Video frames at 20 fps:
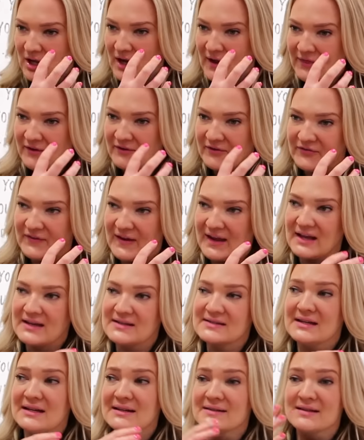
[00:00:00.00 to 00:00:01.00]
on the
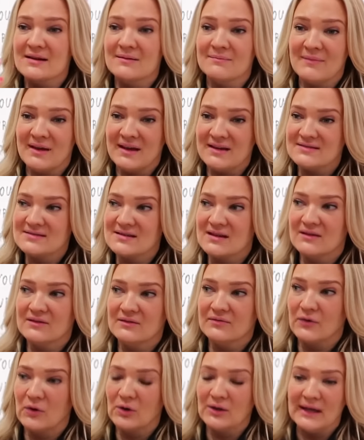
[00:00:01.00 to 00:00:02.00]
face. It's
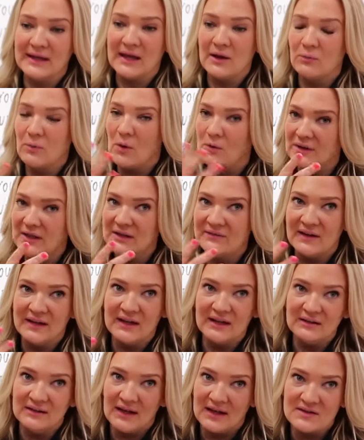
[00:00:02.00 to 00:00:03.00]
amazing for like, it won't leave
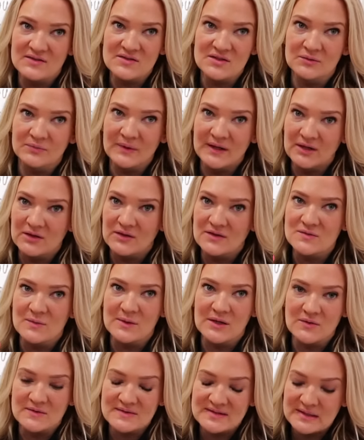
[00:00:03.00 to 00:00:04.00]
any lines or wrinkles
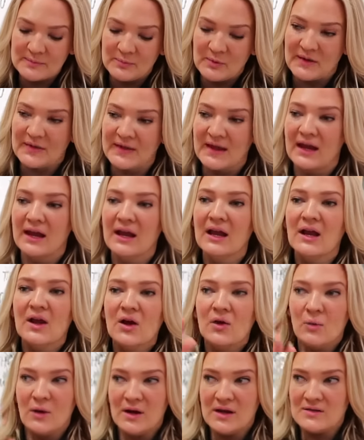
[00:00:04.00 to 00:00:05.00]
when you sleep with it.
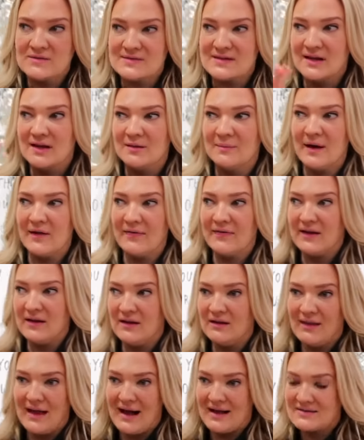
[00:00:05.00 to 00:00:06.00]
What you said about the
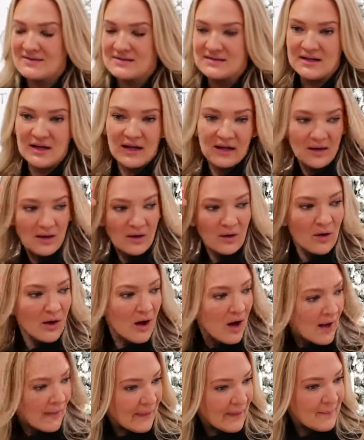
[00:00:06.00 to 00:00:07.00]
elastic
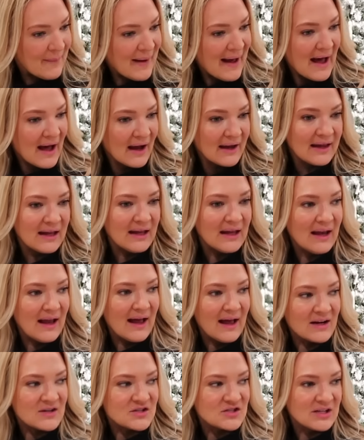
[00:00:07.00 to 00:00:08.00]
on the back, it
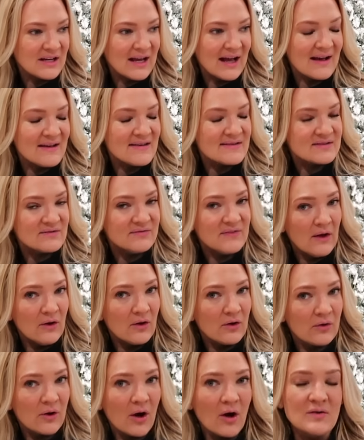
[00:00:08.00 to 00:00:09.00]
actually has
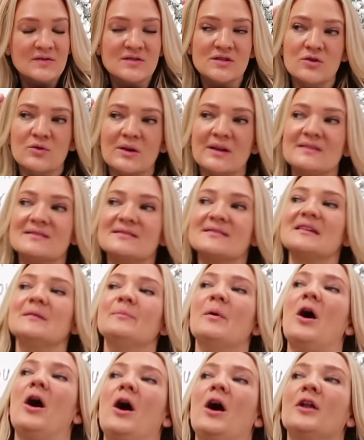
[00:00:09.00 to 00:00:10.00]
Velcro, so you can
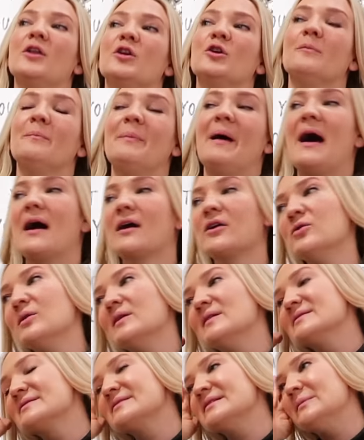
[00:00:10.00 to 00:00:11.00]
sleep on your back, you
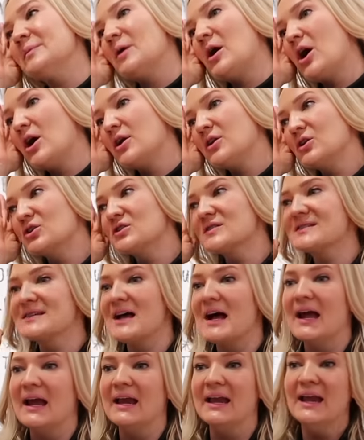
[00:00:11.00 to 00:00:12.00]
can sleep on your
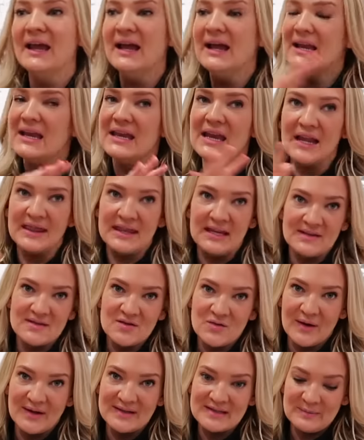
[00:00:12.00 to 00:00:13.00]
side. Nothing's
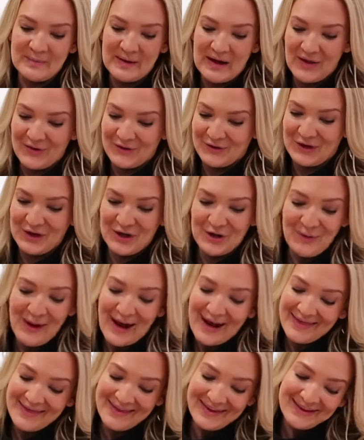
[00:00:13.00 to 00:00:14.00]
going to bother you.
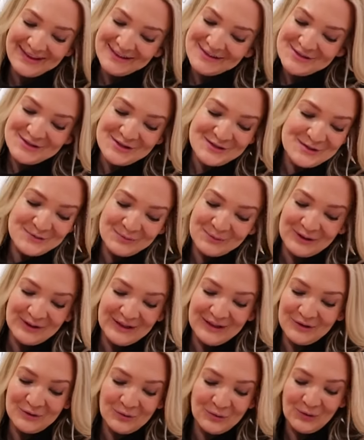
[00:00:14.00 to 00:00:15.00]
I think it's just
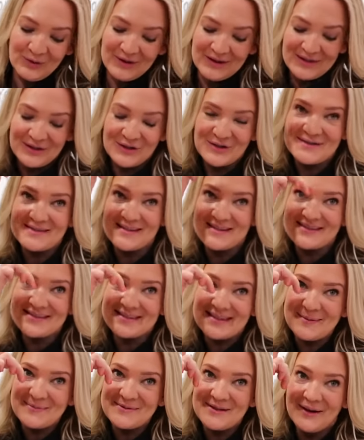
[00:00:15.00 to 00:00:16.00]
really cool. I walk
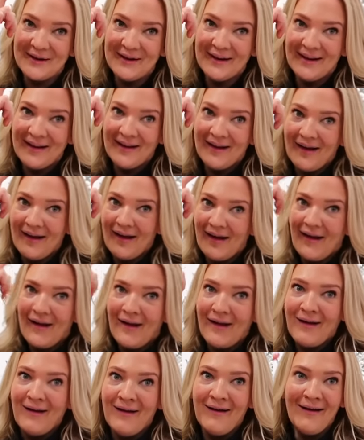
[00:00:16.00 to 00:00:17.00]
around the house and just like
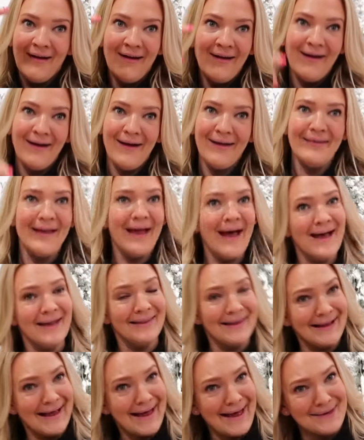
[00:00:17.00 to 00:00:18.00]
push it up.
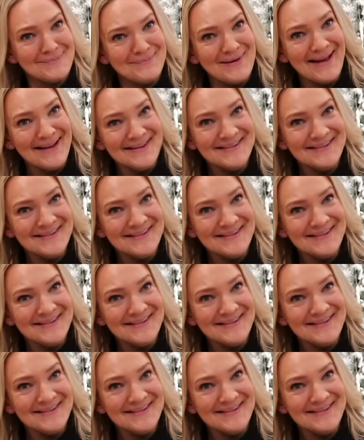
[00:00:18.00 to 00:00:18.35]
Like a headband?